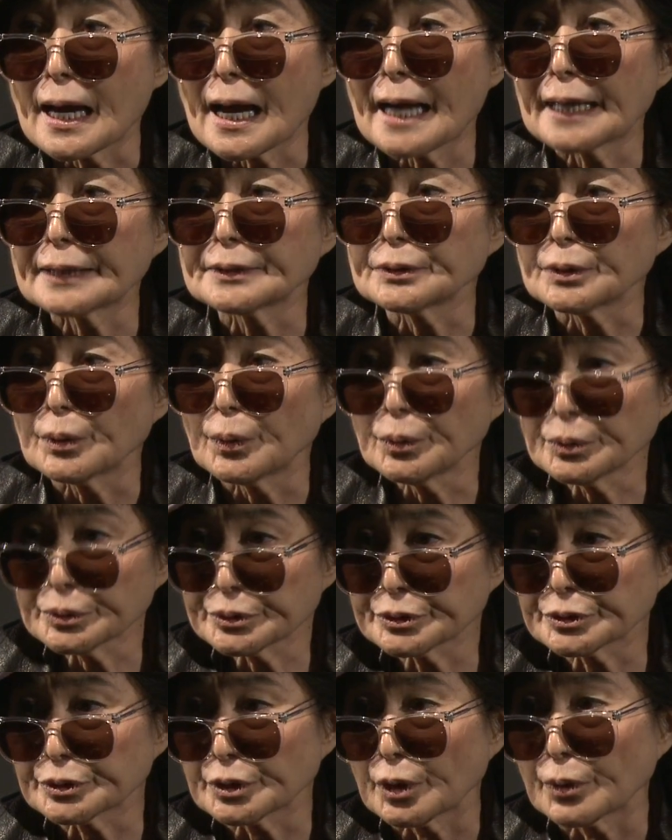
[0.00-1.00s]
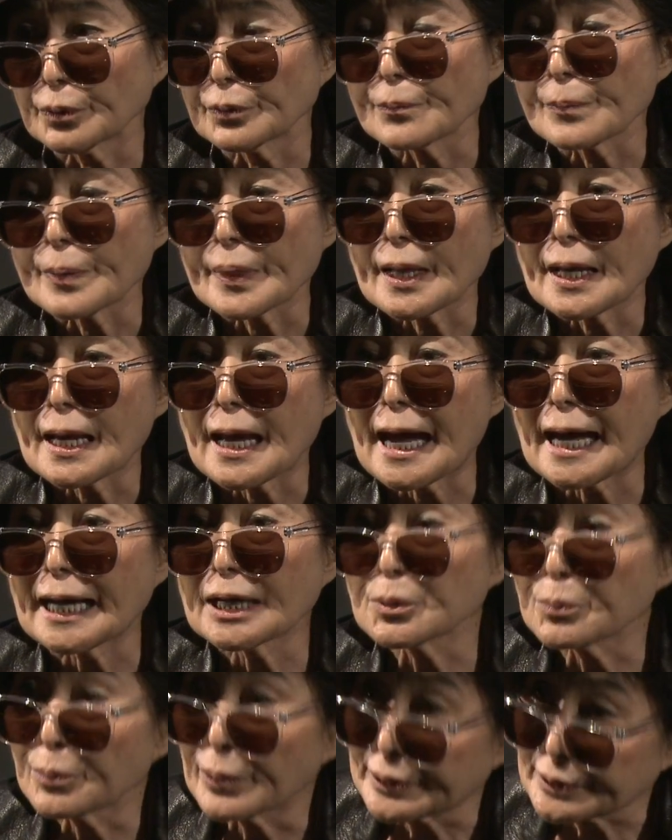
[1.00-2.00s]
And also, I
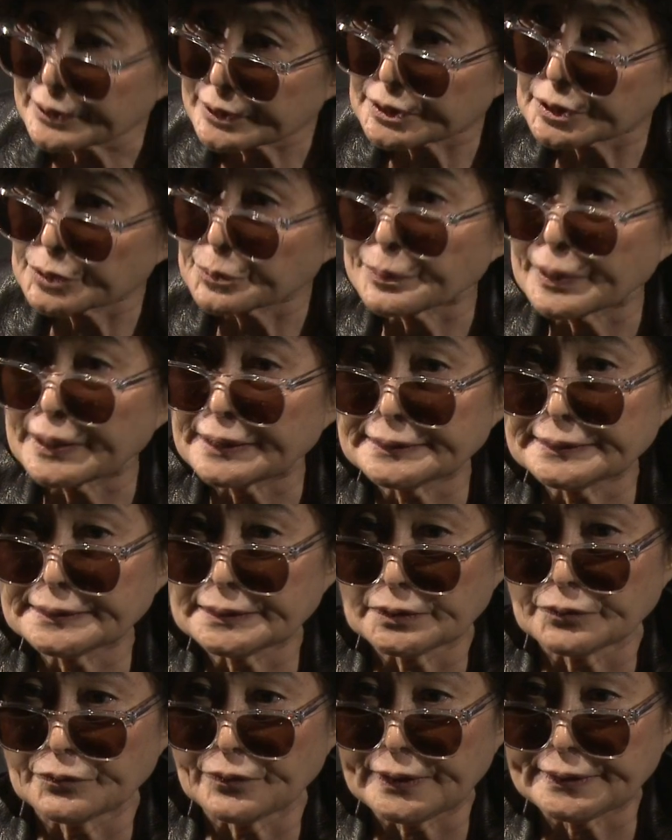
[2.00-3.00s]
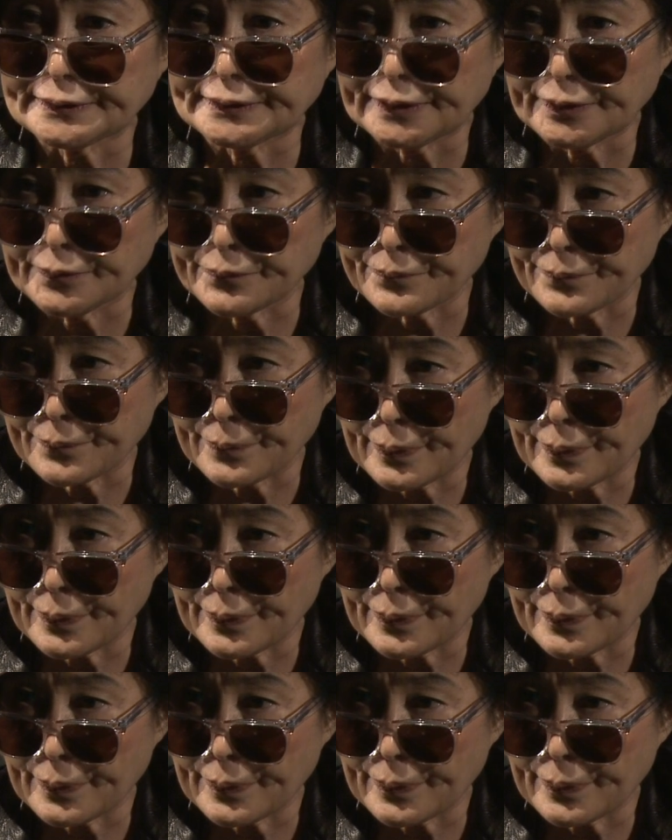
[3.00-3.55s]
went to Pennsylvania,